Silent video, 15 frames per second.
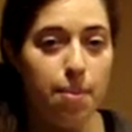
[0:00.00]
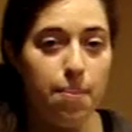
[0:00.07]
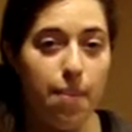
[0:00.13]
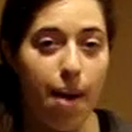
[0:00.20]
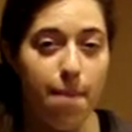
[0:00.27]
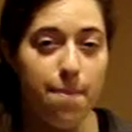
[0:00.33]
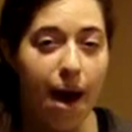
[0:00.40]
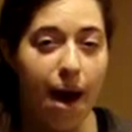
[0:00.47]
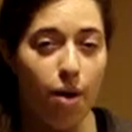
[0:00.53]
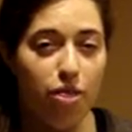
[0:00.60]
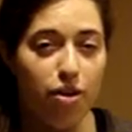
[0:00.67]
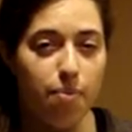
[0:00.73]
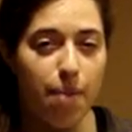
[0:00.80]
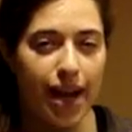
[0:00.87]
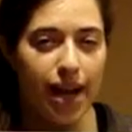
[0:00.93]
my mouth
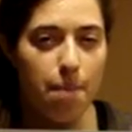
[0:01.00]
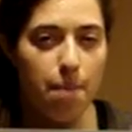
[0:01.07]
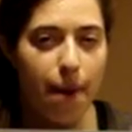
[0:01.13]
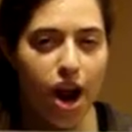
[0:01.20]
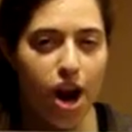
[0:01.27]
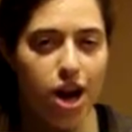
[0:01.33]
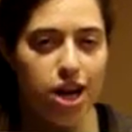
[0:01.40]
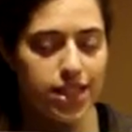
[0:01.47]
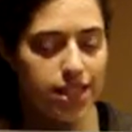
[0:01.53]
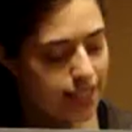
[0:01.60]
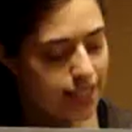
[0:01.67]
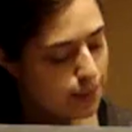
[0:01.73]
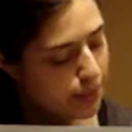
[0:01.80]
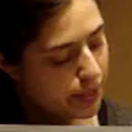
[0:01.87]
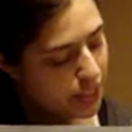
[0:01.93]
or my comparison
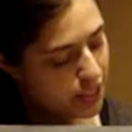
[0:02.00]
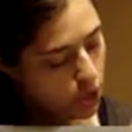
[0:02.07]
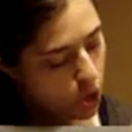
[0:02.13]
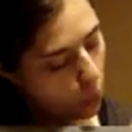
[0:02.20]
symbol is